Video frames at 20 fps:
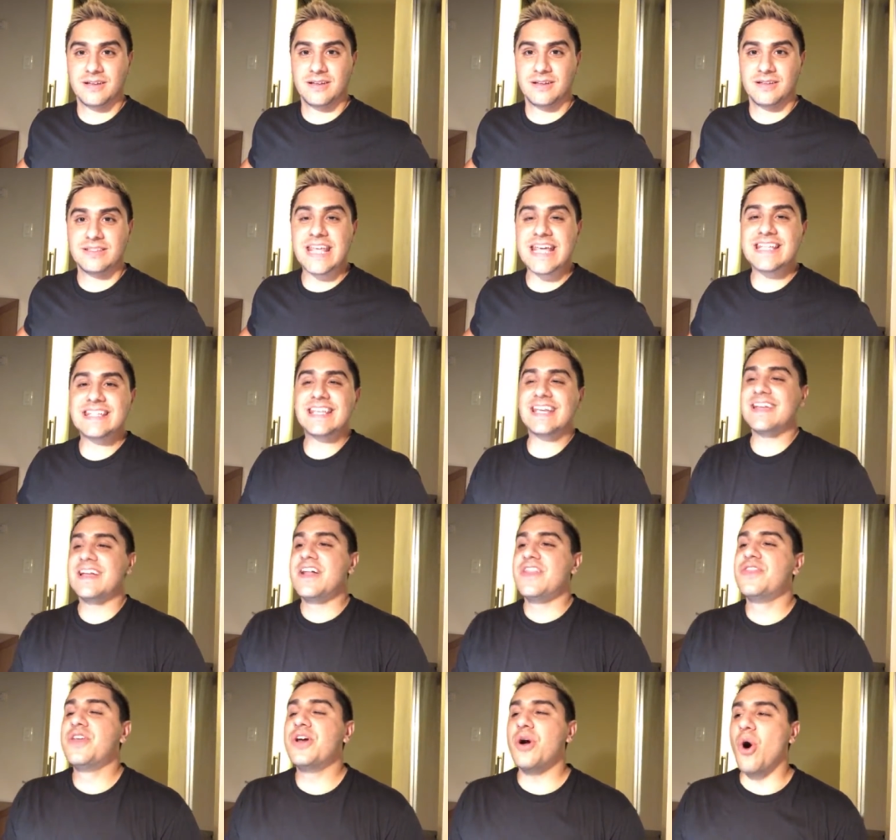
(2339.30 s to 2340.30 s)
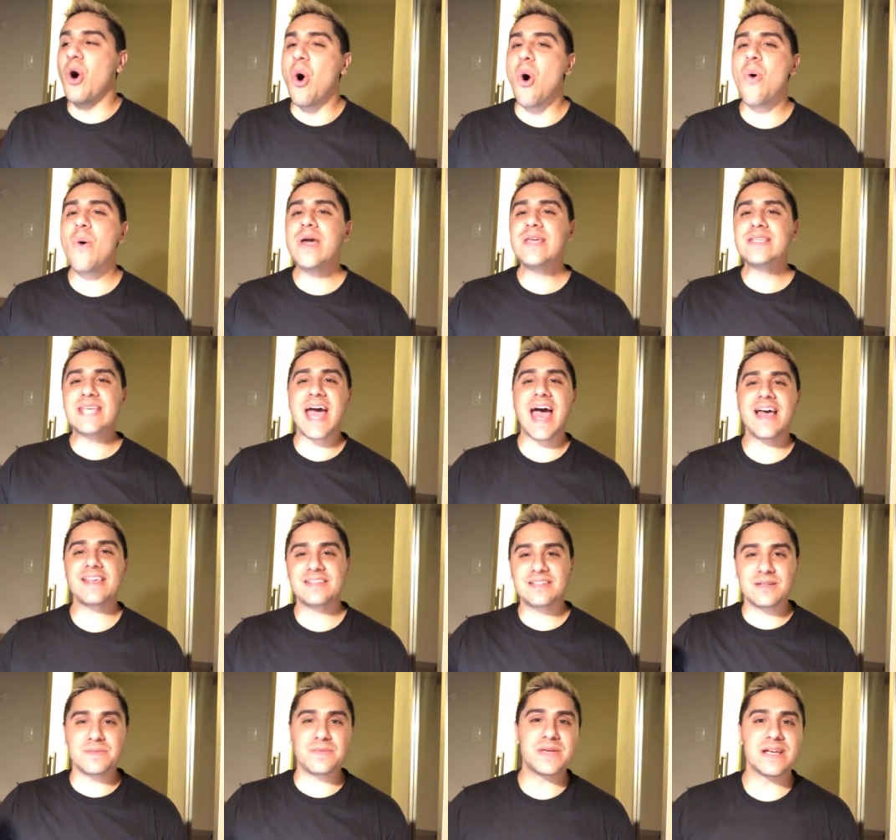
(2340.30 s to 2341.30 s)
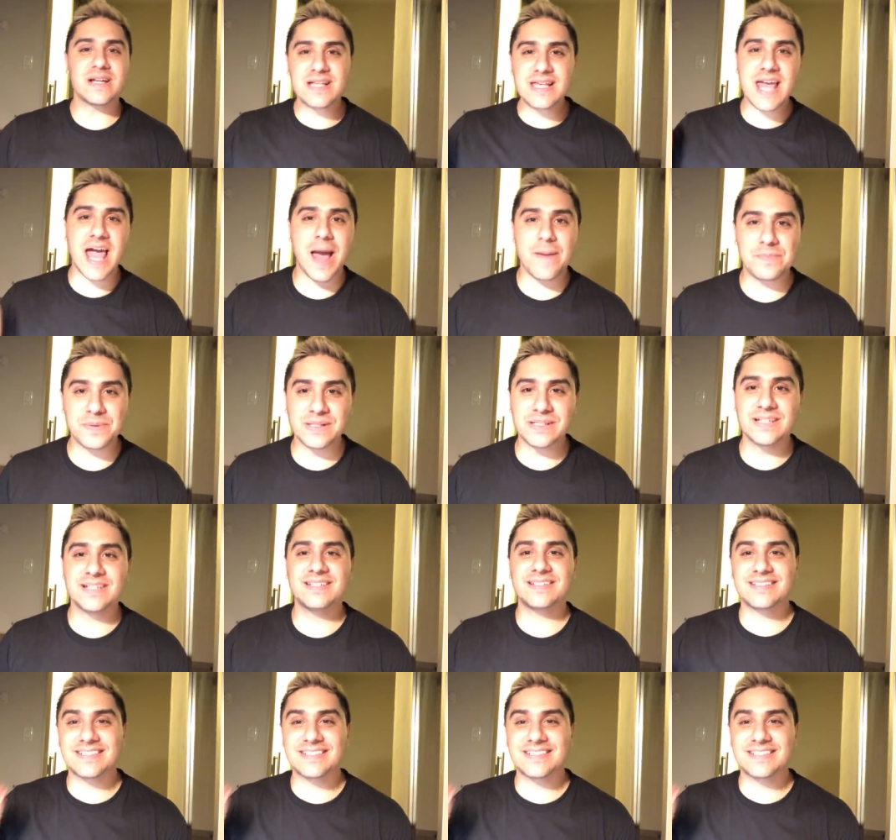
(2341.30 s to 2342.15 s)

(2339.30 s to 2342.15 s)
There always has to be a capitalist